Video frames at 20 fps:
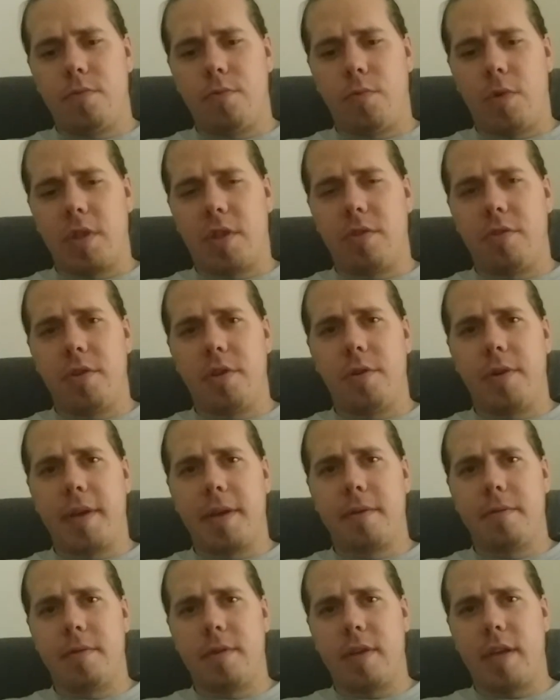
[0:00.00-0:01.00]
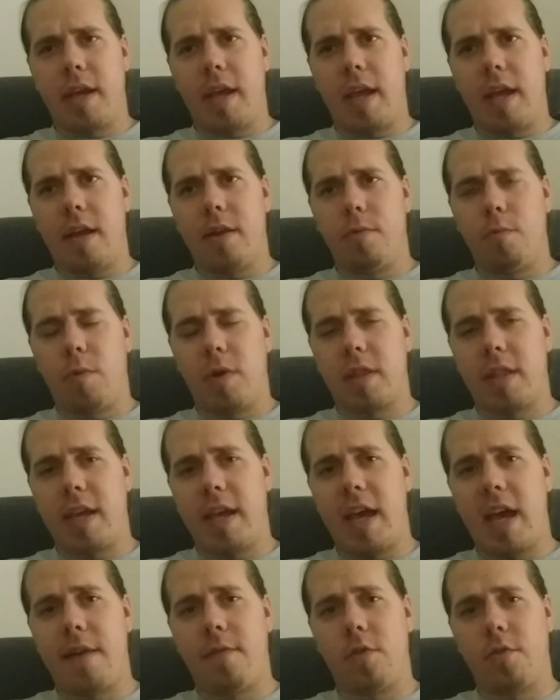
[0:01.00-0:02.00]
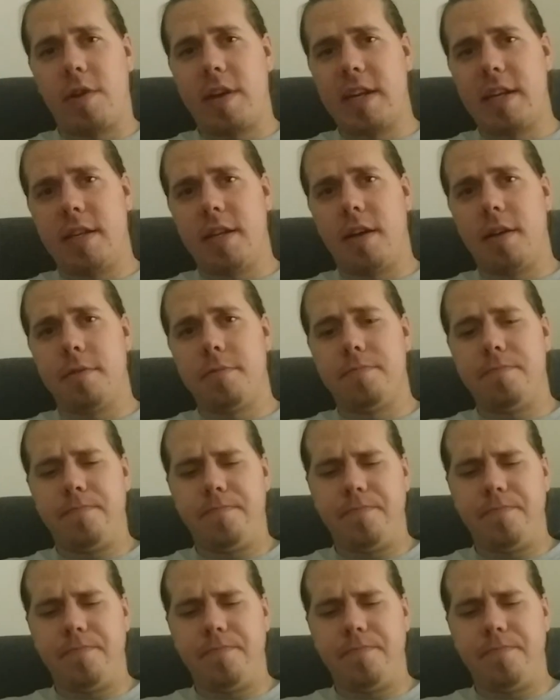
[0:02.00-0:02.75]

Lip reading: what they're doing and what they have already done.